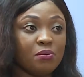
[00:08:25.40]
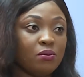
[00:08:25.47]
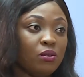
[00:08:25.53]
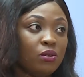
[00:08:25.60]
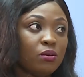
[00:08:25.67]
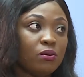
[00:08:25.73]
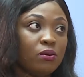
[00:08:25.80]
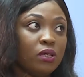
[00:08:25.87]

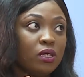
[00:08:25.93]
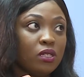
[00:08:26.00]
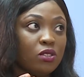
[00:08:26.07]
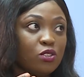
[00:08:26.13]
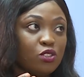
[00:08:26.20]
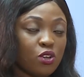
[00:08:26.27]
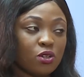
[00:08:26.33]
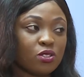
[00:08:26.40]
you'll be
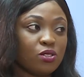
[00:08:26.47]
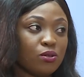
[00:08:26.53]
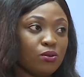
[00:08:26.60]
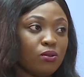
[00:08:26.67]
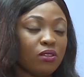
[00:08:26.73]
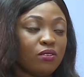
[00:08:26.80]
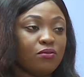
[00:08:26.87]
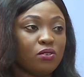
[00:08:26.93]
shocked to
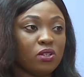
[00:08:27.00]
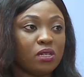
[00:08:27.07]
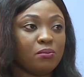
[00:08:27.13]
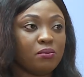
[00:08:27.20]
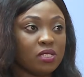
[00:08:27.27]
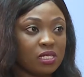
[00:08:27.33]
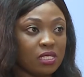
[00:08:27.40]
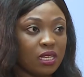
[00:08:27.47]
know that
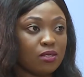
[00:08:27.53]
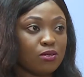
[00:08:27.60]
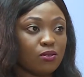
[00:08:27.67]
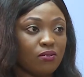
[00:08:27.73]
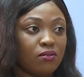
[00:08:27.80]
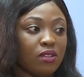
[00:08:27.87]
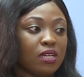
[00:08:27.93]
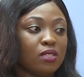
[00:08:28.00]
40%
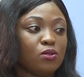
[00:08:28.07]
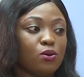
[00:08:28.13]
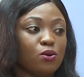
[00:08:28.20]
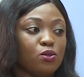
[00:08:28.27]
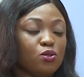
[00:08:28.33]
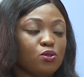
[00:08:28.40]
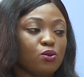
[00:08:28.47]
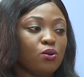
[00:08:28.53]
of that
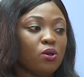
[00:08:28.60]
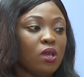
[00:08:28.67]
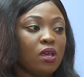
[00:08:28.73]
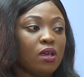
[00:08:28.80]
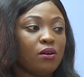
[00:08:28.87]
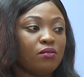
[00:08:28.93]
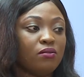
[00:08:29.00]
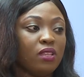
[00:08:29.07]
also,
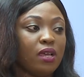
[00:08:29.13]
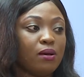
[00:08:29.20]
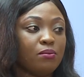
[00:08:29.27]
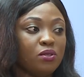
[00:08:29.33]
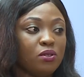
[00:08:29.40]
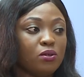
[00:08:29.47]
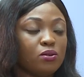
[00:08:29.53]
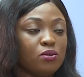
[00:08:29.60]
of the
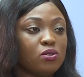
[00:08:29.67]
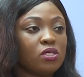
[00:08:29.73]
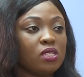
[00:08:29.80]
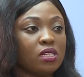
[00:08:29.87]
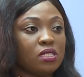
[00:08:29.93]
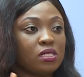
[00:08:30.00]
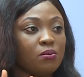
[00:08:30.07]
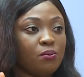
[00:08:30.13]
abuse
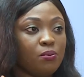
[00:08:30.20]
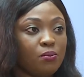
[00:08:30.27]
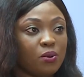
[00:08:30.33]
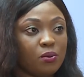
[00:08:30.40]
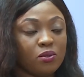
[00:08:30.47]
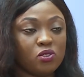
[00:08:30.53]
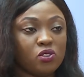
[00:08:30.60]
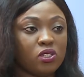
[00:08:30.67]
is
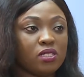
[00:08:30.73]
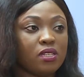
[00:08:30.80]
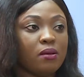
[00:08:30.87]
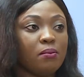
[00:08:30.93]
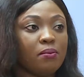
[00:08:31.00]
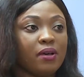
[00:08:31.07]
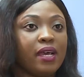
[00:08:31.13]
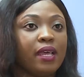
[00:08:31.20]

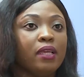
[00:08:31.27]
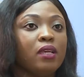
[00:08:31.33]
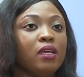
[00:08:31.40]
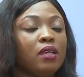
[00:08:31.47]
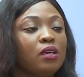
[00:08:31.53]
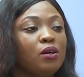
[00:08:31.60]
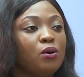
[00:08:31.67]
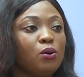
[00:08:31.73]
perpetrated by
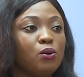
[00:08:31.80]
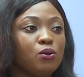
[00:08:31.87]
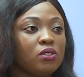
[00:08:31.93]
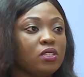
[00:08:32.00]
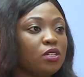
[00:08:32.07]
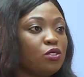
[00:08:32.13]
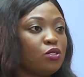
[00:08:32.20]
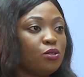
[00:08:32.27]

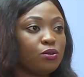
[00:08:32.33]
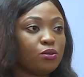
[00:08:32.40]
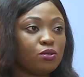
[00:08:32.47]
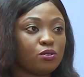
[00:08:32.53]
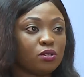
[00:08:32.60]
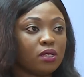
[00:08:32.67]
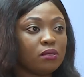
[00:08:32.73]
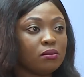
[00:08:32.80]
older
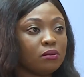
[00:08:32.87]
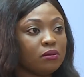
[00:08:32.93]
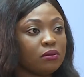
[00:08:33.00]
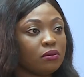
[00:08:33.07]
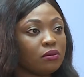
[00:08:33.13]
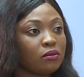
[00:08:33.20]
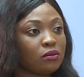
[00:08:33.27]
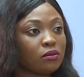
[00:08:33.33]
children.
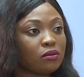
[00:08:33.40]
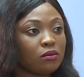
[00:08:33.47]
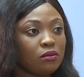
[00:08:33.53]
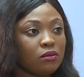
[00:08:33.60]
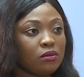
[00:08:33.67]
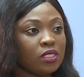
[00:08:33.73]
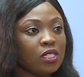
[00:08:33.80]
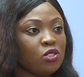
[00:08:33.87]

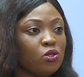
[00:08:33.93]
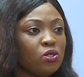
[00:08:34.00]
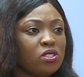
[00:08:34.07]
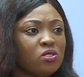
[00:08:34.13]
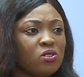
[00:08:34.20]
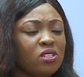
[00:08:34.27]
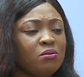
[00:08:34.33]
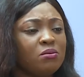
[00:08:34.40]
So
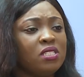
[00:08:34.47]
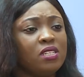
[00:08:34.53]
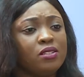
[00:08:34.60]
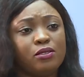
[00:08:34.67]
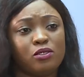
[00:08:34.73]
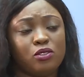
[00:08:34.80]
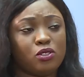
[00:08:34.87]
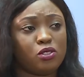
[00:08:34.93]
it's not
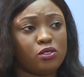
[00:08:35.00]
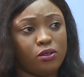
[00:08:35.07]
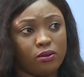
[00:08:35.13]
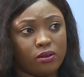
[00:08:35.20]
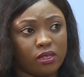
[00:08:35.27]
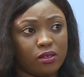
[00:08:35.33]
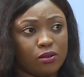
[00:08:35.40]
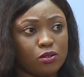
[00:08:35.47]
limited to just
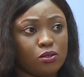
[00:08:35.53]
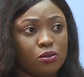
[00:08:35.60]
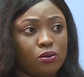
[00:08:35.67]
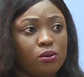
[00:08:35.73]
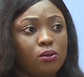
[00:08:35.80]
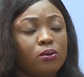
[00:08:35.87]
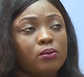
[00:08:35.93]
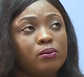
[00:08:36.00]
young girls.
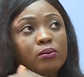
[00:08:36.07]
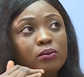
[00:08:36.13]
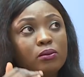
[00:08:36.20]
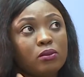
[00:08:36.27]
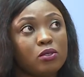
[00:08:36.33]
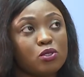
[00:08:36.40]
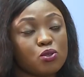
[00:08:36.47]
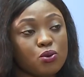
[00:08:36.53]
So
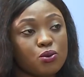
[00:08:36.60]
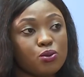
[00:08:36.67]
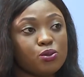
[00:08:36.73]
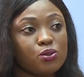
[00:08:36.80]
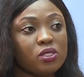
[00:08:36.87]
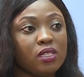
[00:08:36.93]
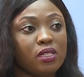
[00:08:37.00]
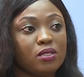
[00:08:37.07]

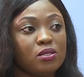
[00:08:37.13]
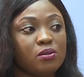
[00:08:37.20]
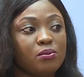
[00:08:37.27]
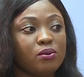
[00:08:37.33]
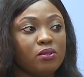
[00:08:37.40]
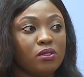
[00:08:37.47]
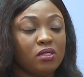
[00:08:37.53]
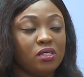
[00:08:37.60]
schools need to
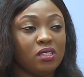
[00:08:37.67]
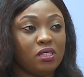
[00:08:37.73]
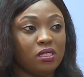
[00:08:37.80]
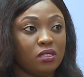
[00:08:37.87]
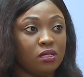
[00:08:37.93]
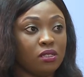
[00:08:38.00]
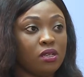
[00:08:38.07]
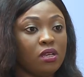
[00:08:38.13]
put
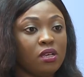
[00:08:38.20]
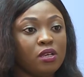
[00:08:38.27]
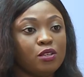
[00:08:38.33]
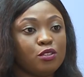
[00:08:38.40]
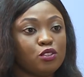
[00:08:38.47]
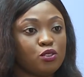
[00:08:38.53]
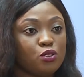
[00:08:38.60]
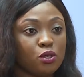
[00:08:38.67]
the
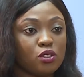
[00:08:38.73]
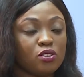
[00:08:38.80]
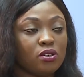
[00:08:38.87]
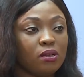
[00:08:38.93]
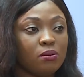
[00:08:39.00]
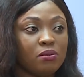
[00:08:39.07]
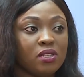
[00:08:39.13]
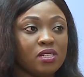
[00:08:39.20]
structure
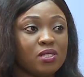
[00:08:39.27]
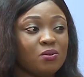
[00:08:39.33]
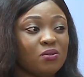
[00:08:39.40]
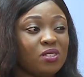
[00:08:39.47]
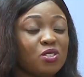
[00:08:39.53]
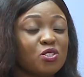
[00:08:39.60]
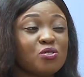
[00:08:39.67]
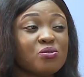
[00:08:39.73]
in place
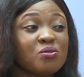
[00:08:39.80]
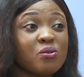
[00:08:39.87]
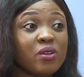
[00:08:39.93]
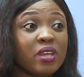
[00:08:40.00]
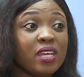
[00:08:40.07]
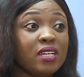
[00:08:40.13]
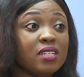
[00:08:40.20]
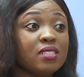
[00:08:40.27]
with
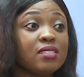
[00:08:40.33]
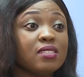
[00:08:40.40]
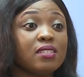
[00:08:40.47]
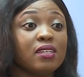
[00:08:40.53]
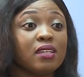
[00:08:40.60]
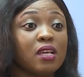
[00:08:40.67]
trained,